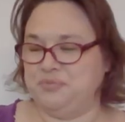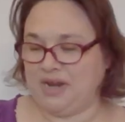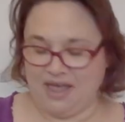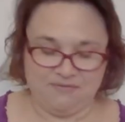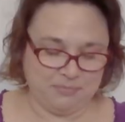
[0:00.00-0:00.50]
but
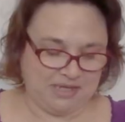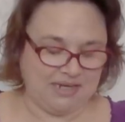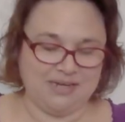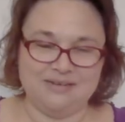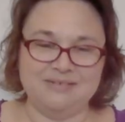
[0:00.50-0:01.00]
I have them
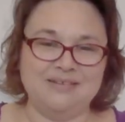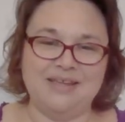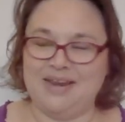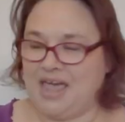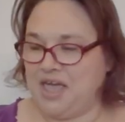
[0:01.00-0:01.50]
kidding
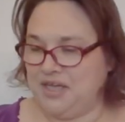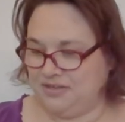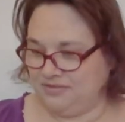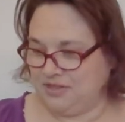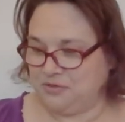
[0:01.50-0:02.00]
and
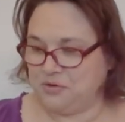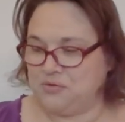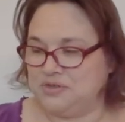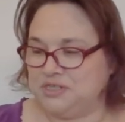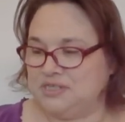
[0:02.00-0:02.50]
I think they're
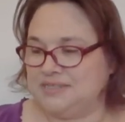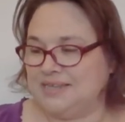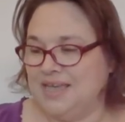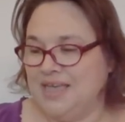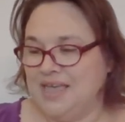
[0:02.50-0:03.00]
gorgeous
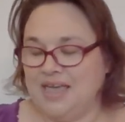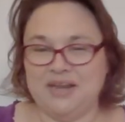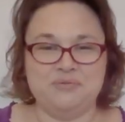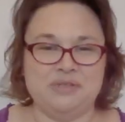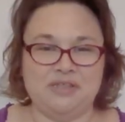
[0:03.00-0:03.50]

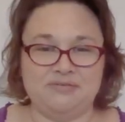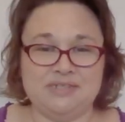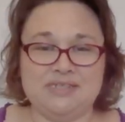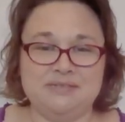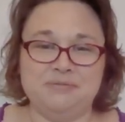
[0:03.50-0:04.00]
and I would love to
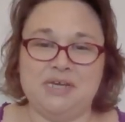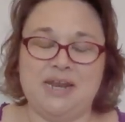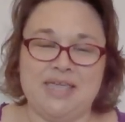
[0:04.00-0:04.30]
see them done.